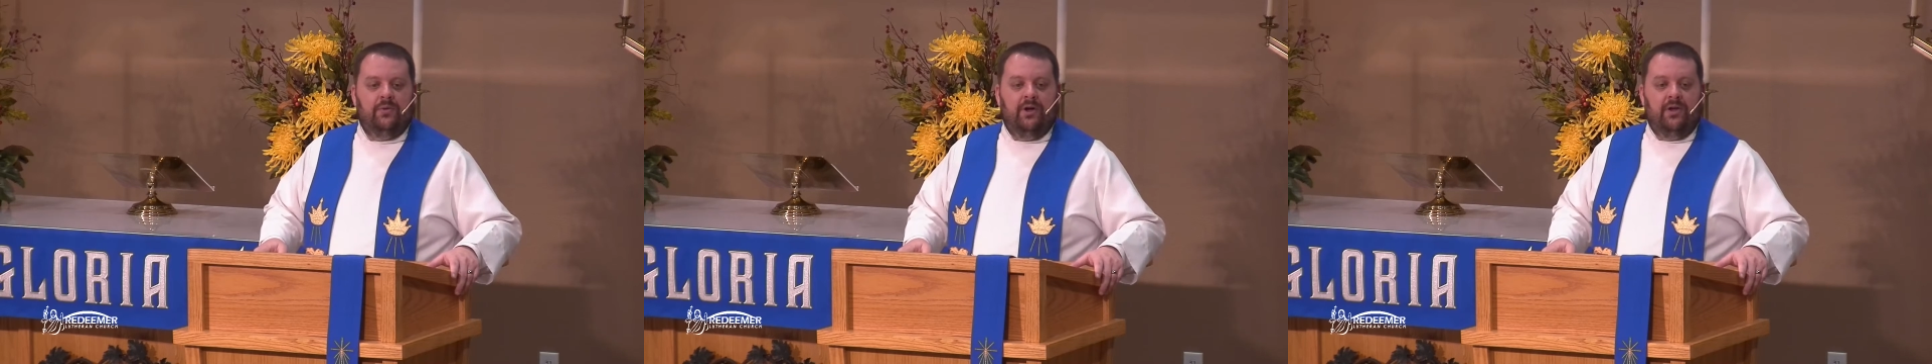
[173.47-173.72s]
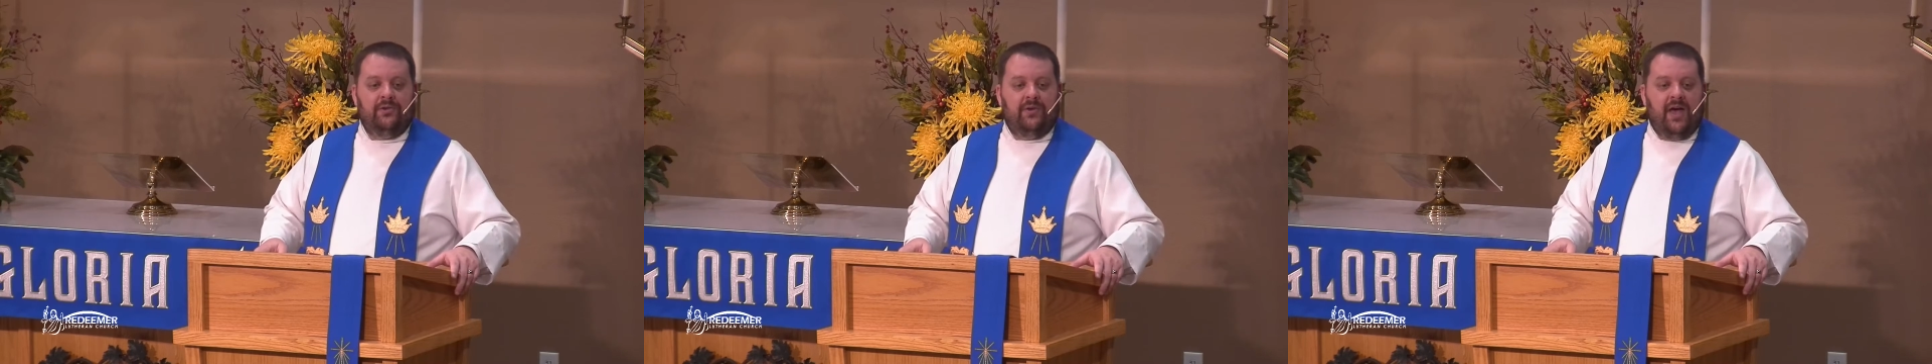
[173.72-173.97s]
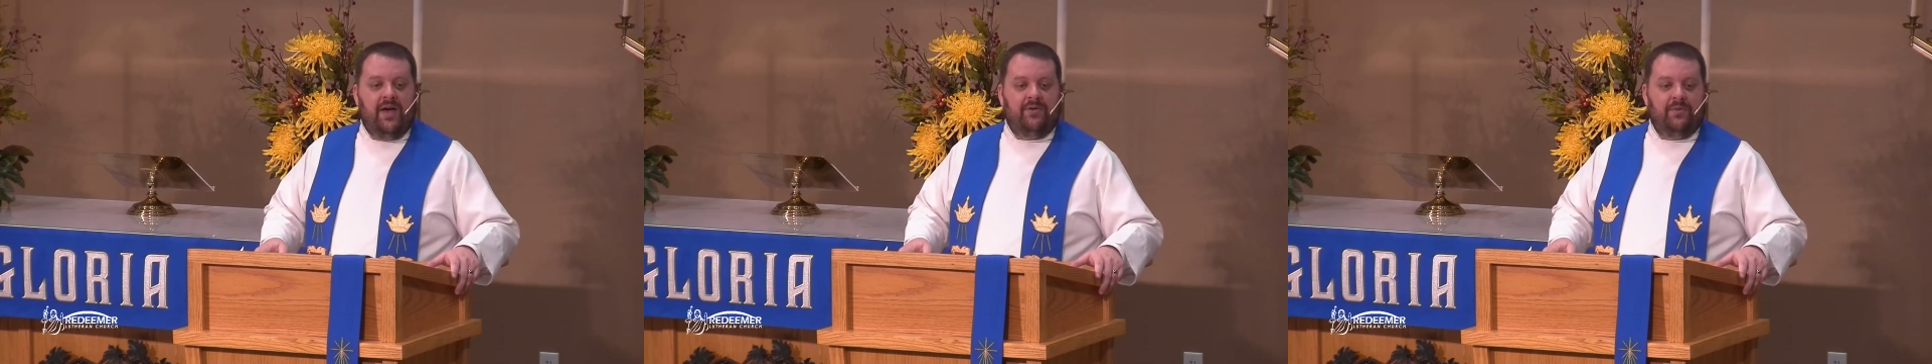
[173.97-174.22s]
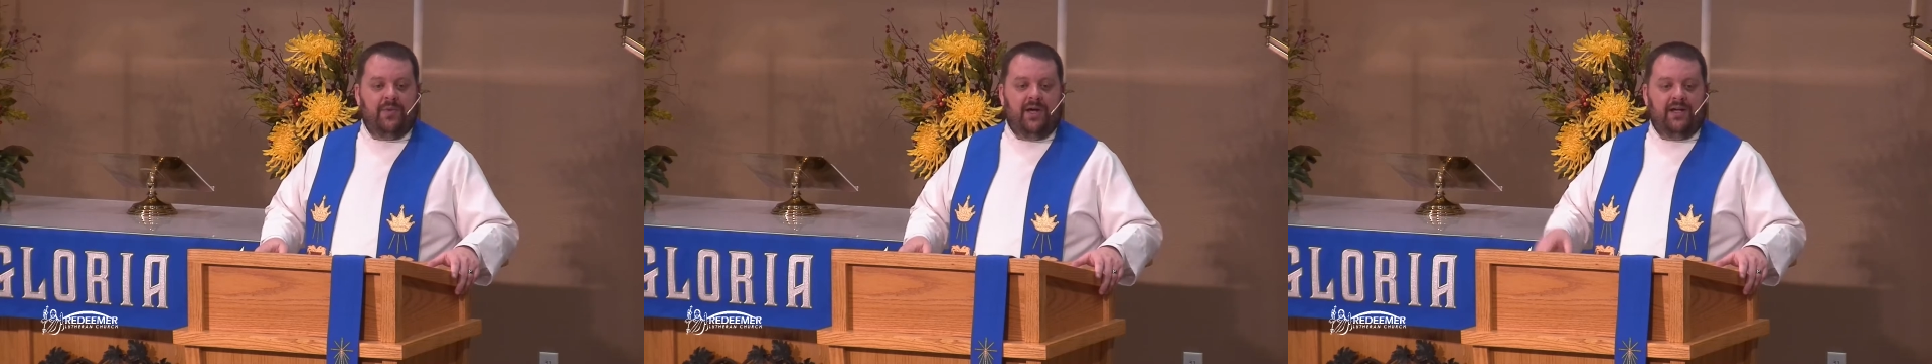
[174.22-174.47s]
We also have
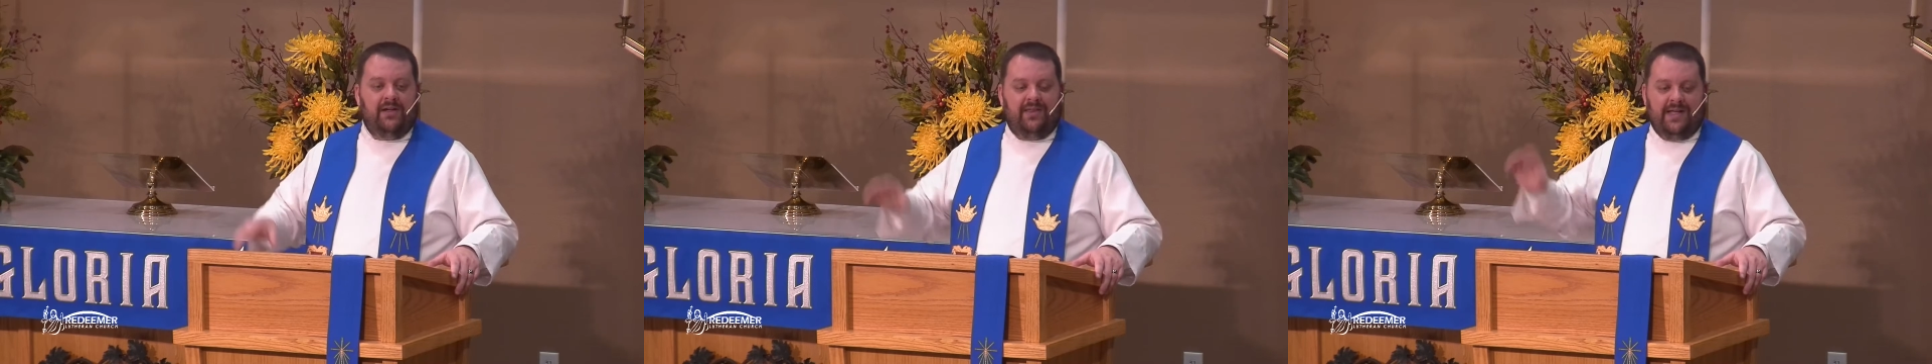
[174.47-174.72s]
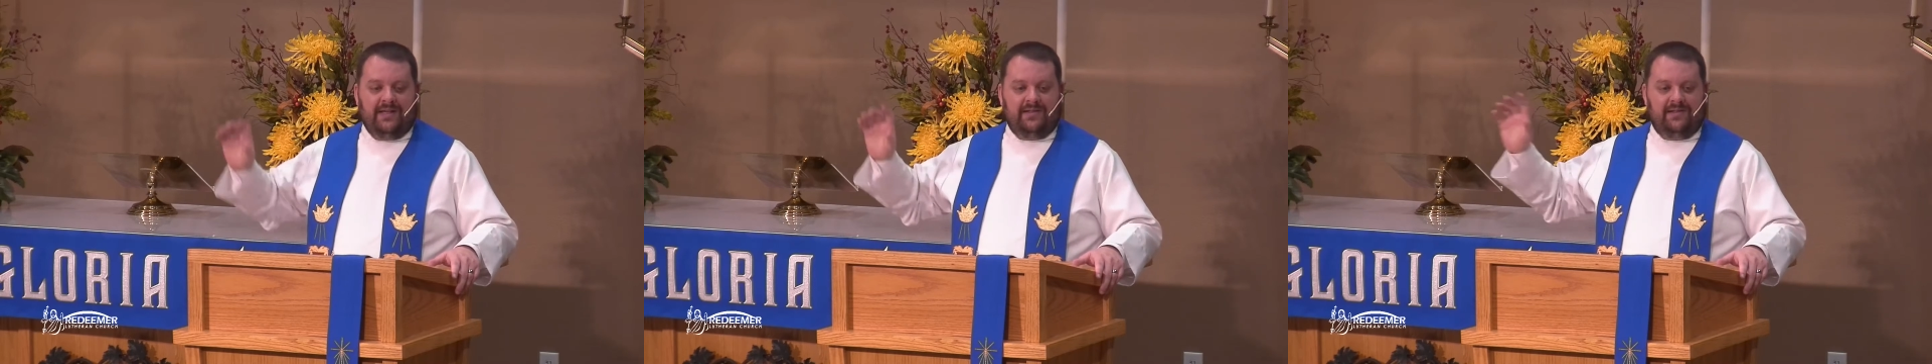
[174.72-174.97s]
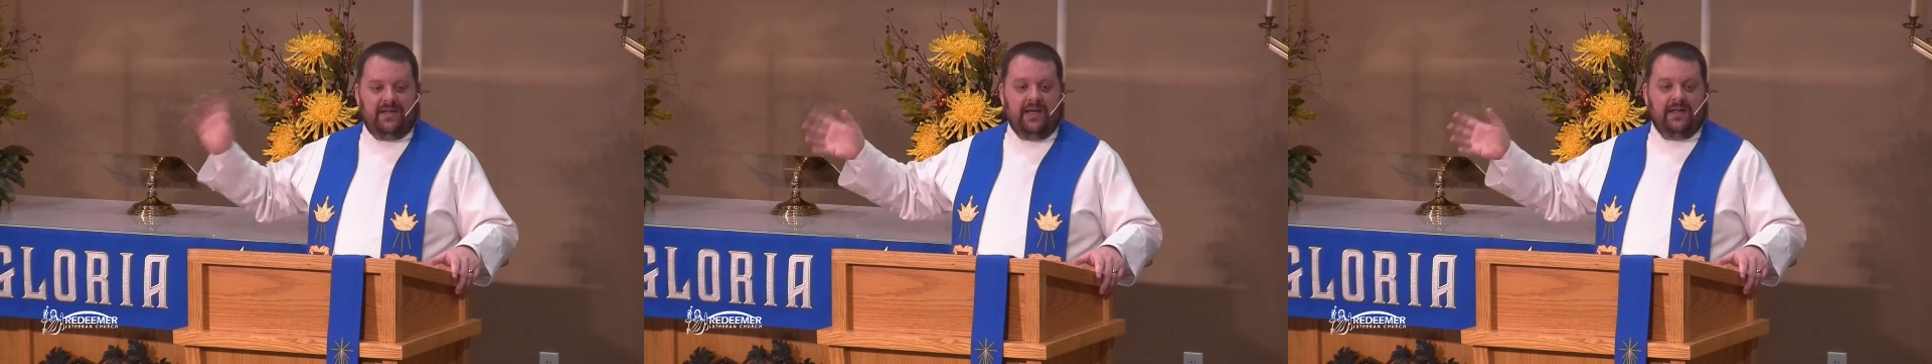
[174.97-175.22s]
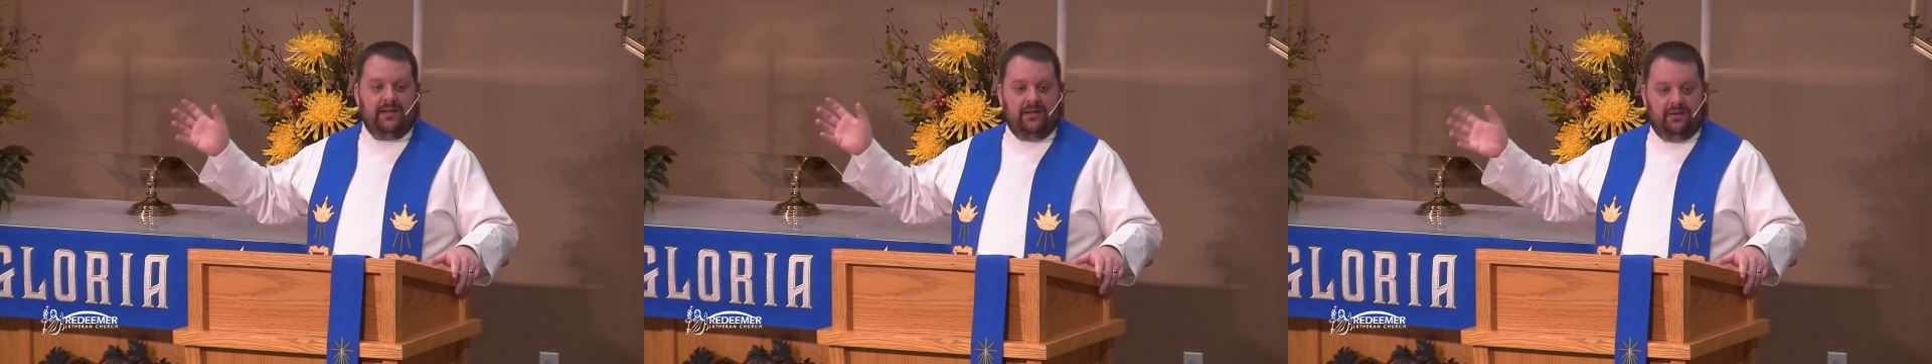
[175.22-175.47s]
in mind that
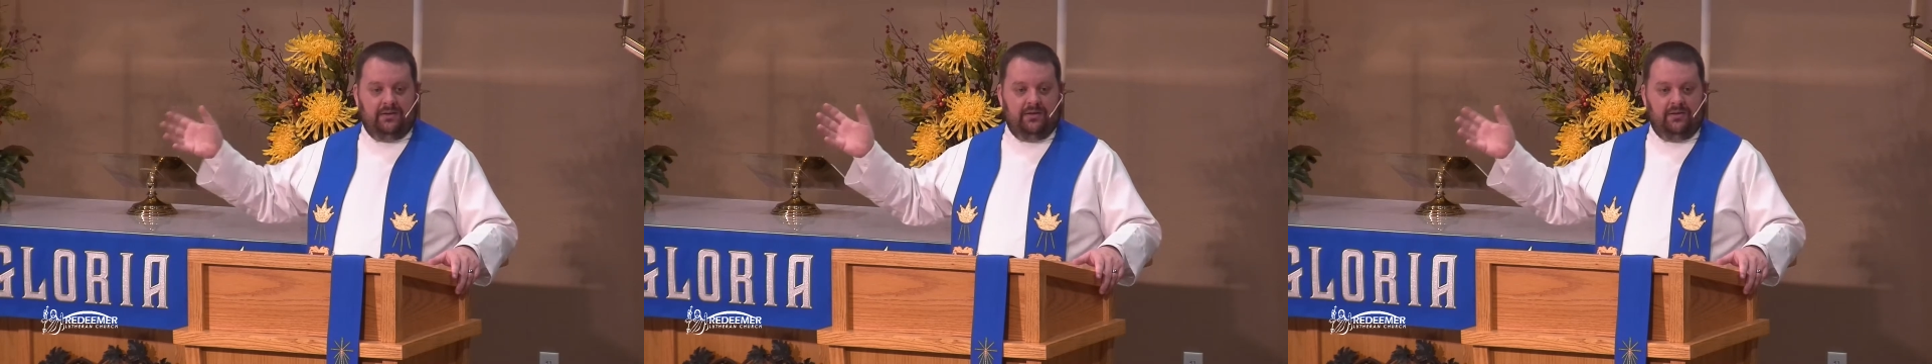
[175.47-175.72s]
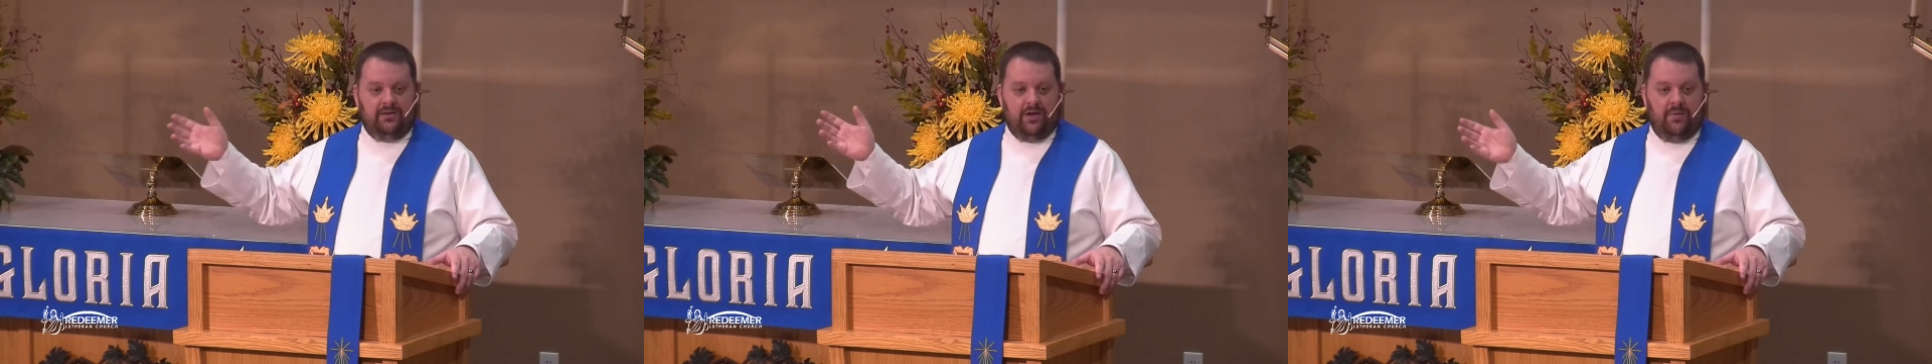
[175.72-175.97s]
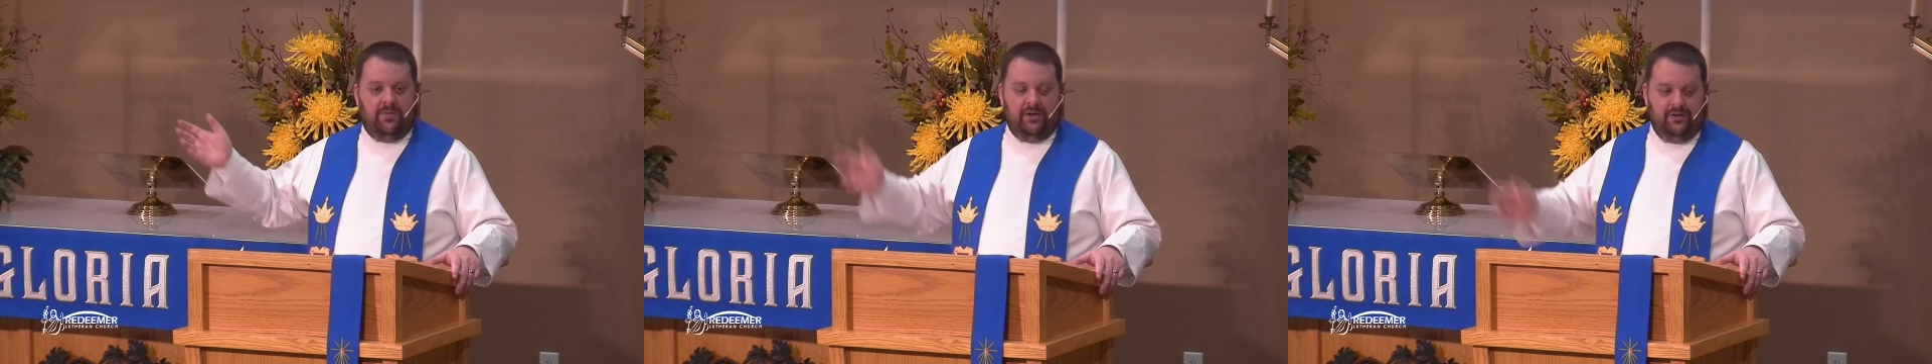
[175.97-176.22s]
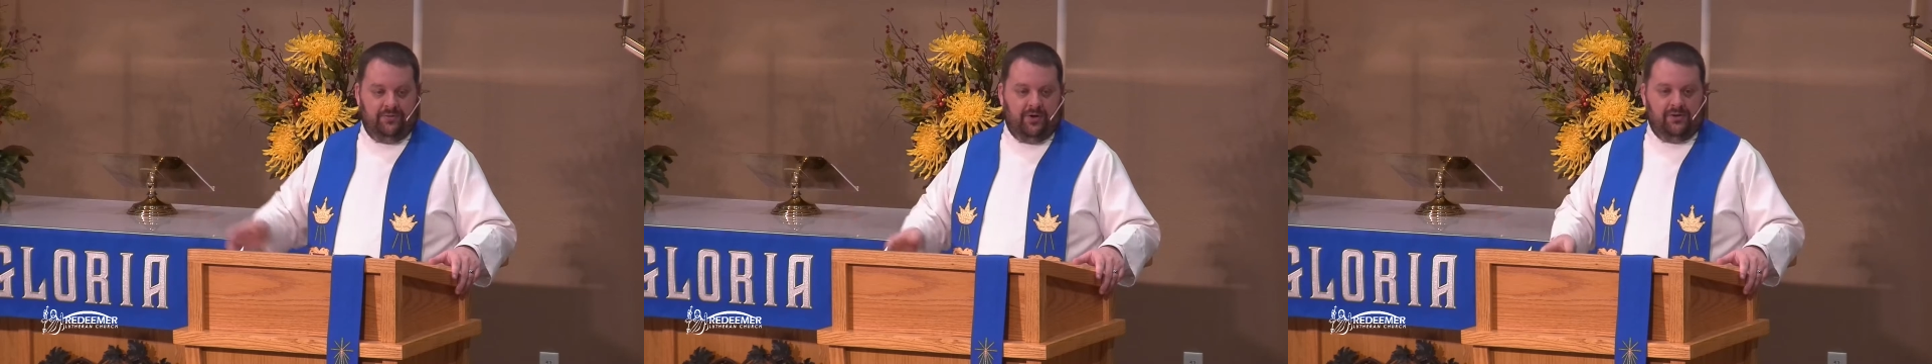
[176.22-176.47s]
second
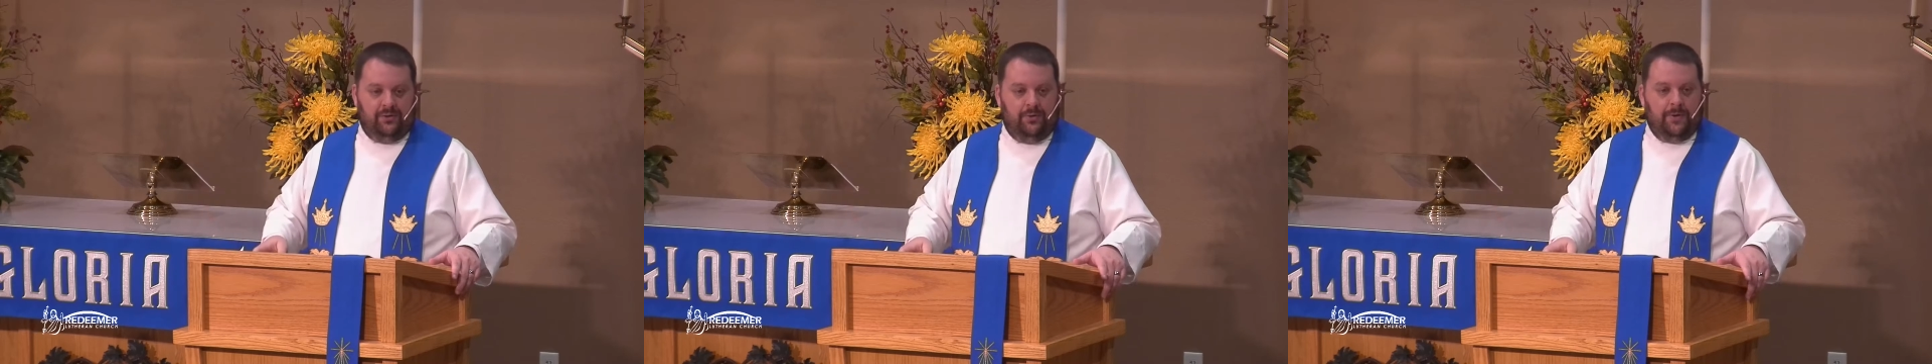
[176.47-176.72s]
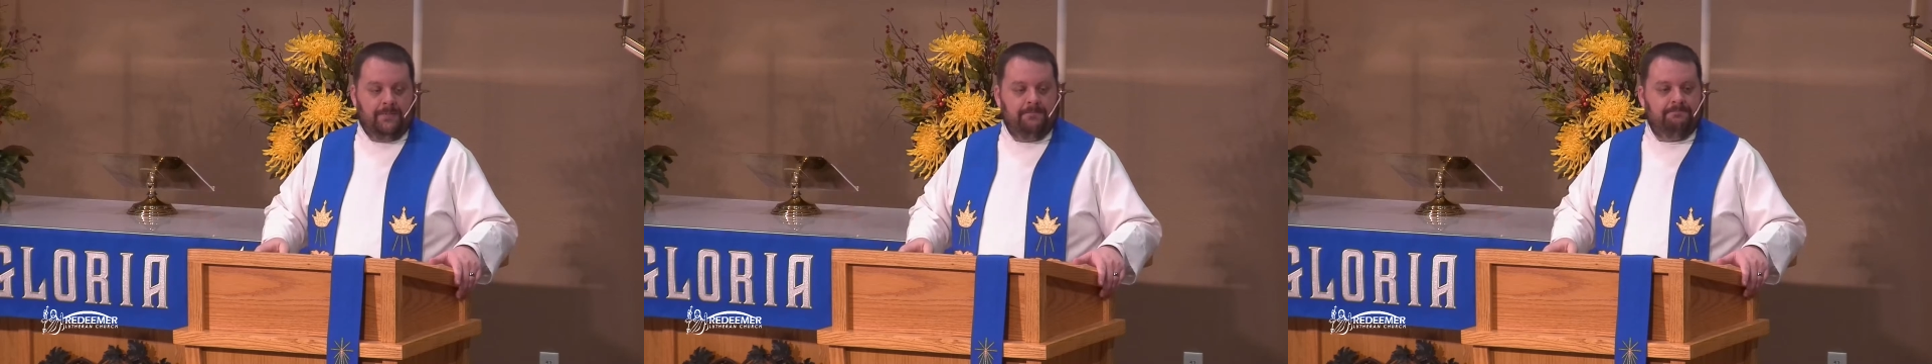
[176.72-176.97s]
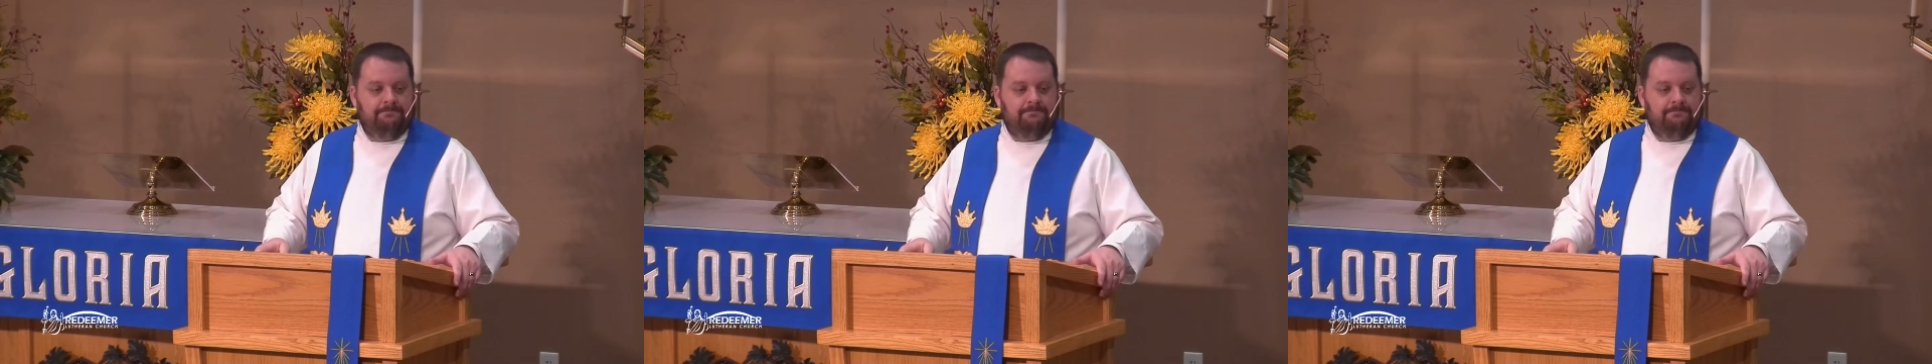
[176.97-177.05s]
coming of our Lord.